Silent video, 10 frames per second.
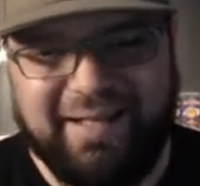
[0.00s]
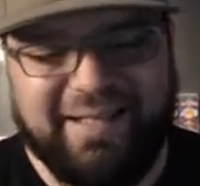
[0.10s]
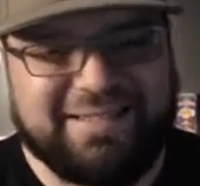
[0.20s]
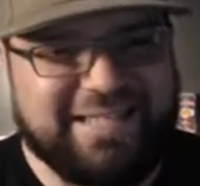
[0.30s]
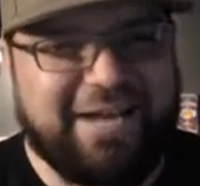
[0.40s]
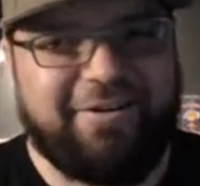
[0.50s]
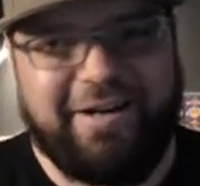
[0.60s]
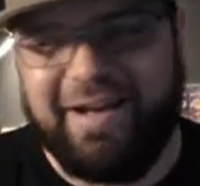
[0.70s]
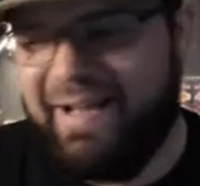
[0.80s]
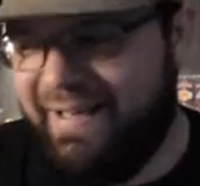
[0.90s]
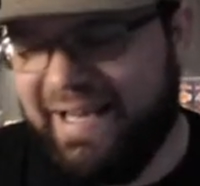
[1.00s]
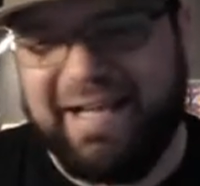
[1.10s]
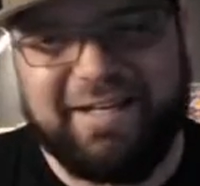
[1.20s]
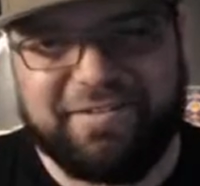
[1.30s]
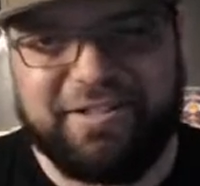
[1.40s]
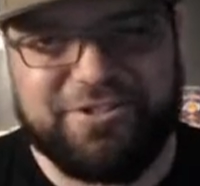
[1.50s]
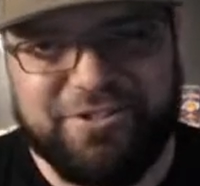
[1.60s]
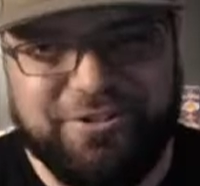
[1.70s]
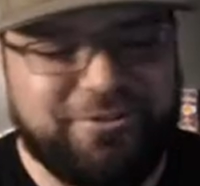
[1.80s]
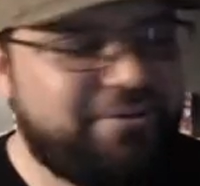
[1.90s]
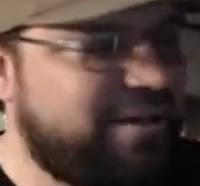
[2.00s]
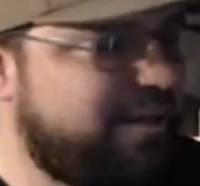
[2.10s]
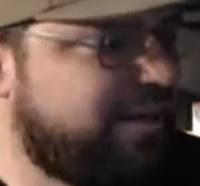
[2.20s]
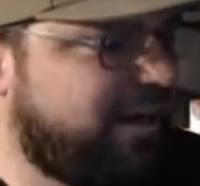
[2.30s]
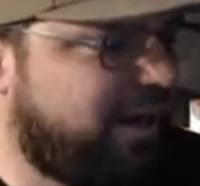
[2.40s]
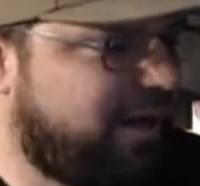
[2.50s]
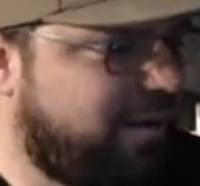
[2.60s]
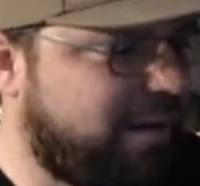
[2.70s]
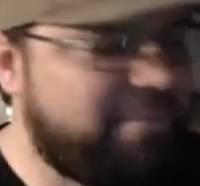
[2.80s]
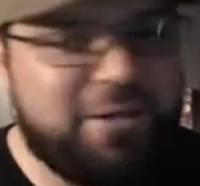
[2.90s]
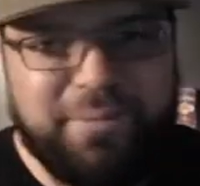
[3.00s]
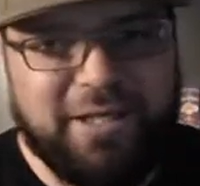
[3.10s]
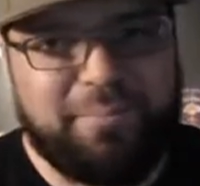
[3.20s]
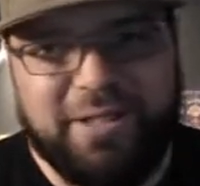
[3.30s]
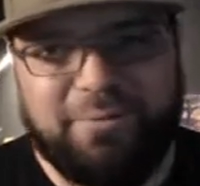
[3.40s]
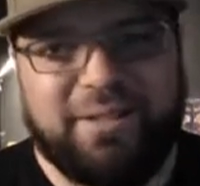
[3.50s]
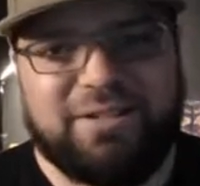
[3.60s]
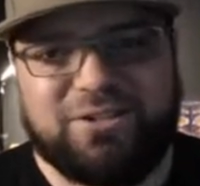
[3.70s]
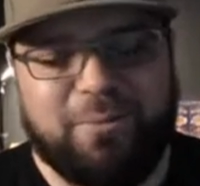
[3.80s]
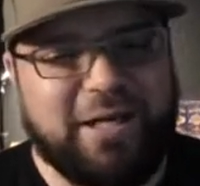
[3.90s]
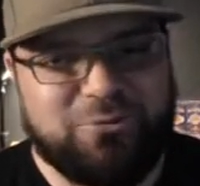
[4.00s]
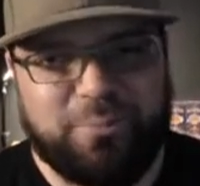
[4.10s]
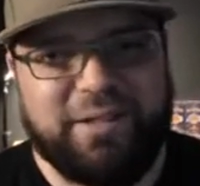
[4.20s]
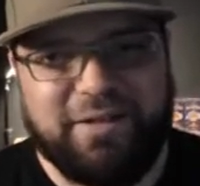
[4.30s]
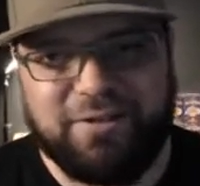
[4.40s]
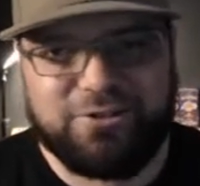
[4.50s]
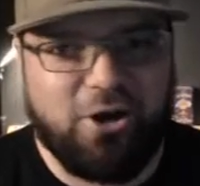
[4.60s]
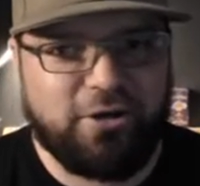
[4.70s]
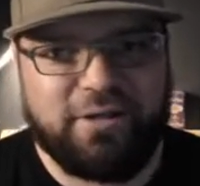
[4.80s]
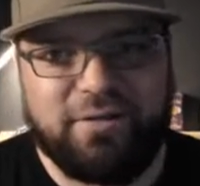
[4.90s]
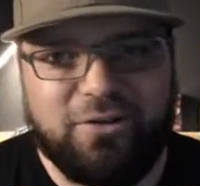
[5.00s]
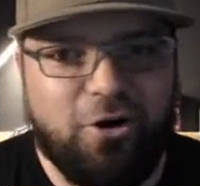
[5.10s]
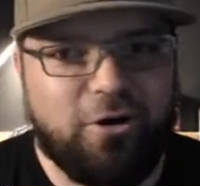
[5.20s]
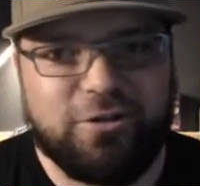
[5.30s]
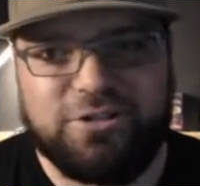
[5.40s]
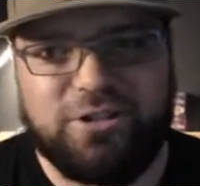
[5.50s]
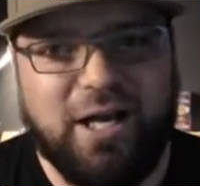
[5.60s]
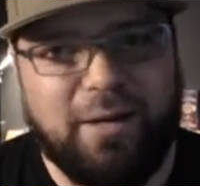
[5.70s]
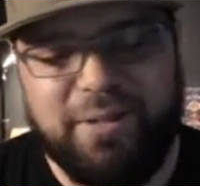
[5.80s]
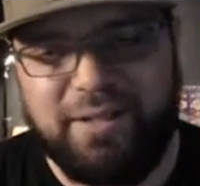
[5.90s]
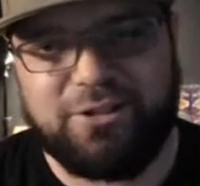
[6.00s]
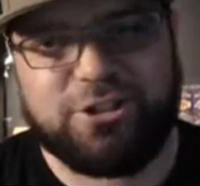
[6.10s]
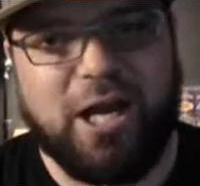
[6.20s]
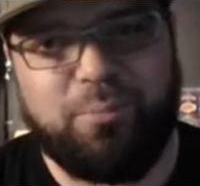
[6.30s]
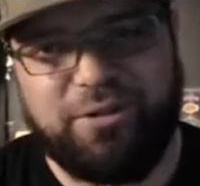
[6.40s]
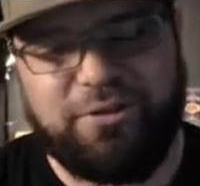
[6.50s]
It's Saturday night. I got nothing else to do. I'm going to be up anyways, so I might as well be here talking cards and hobby and shop with